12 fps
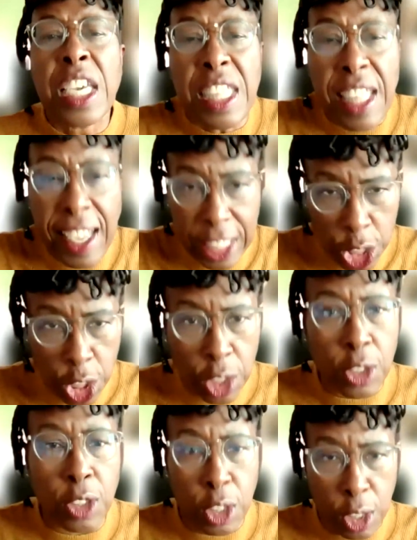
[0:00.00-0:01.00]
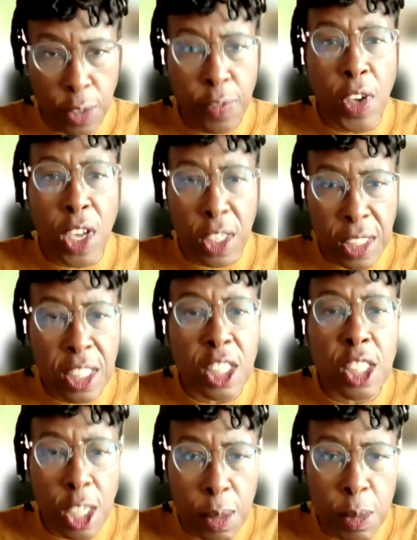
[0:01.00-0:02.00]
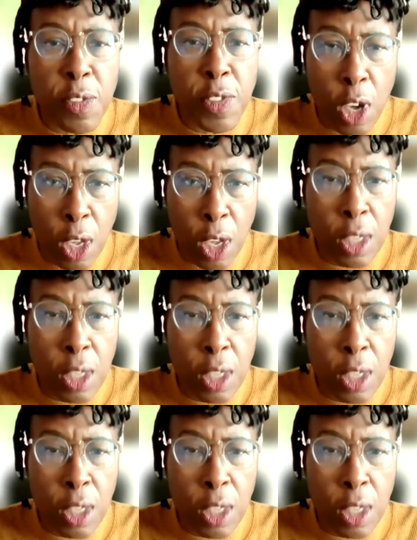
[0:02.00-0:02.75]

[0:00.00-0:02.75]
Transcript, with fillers: connections for us in terms of our,